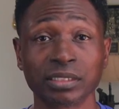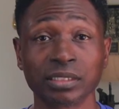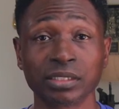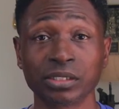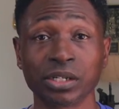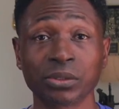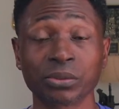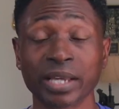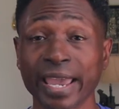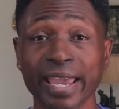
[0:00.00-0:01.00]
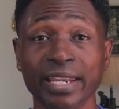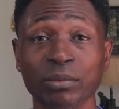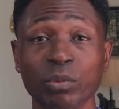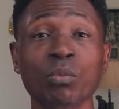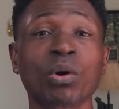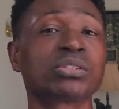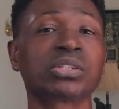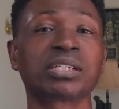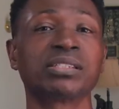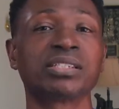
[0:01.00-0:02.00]
You know, and we want
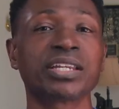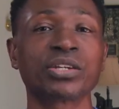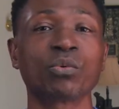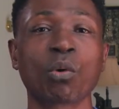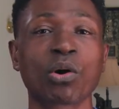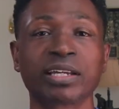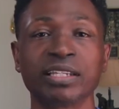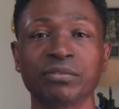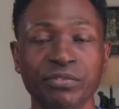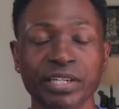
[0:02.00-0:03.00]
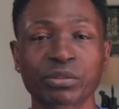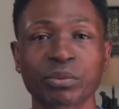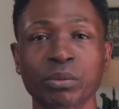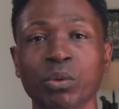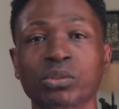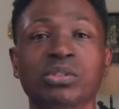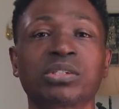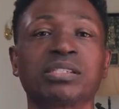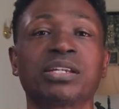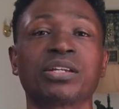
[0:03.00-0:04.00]
to continue walking in victory, we want to
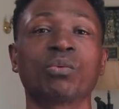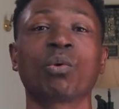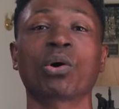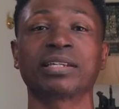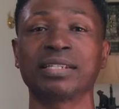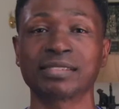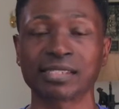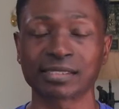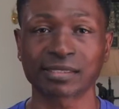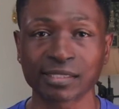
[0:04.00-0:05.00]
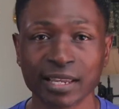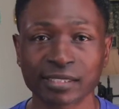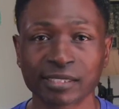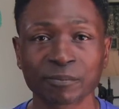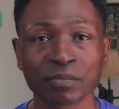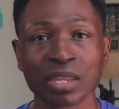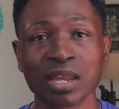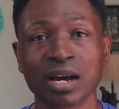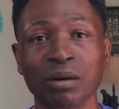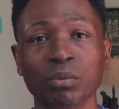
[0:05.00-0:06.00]
continue walking in success
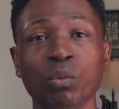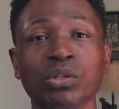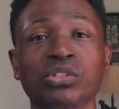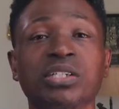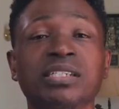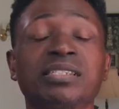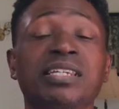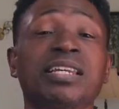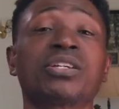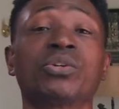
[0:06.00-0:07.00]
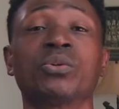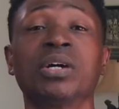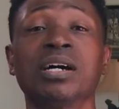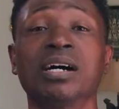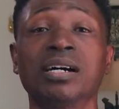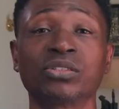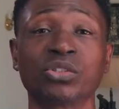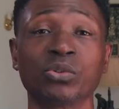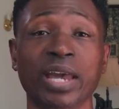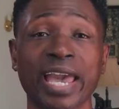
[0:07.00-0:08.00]
uh, we want to continue uh,
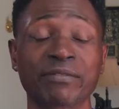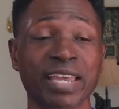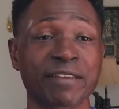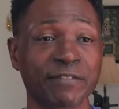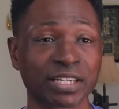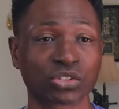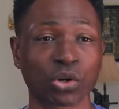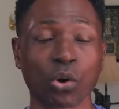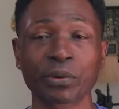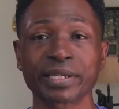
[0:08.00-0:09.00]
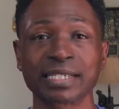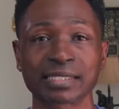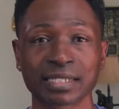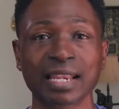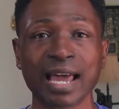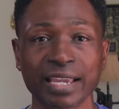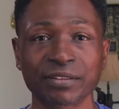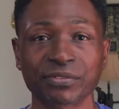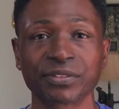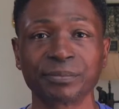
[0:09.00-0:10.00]
to have a victorious
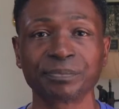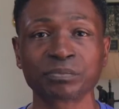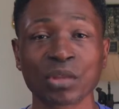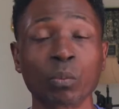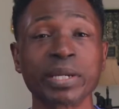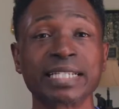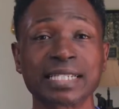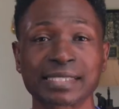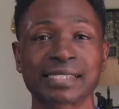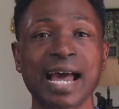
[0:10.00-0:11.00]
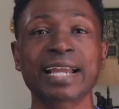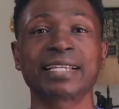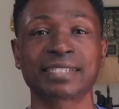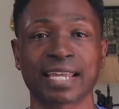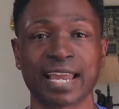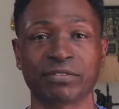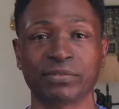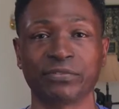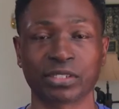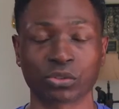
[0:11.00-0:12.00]
life. We desire to have a
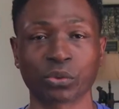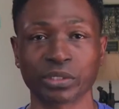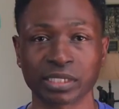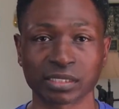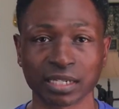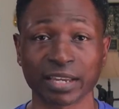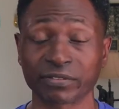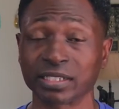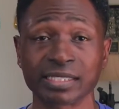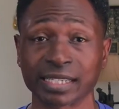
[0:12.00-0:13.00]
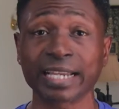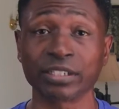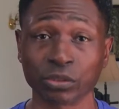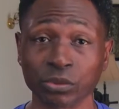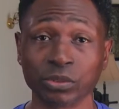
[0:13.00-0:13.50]
victorious life, at least I do.